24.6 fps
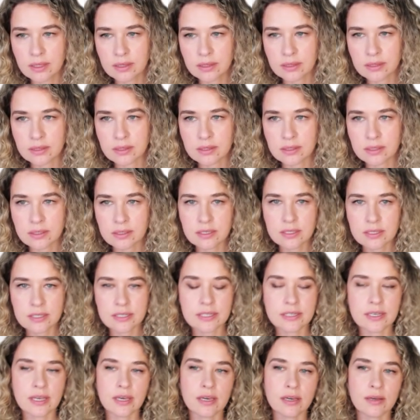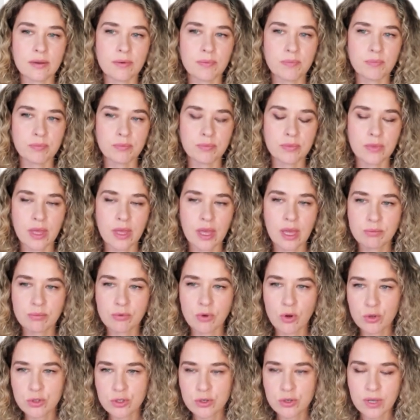This app
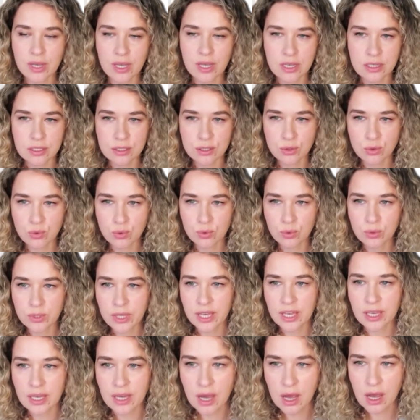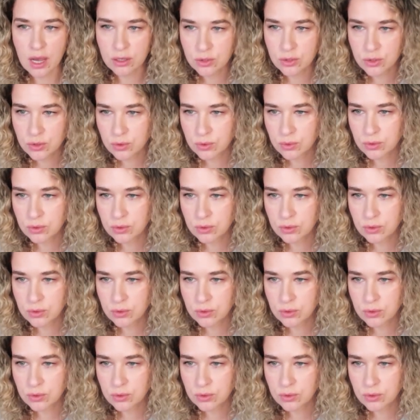also has a cool AI tool.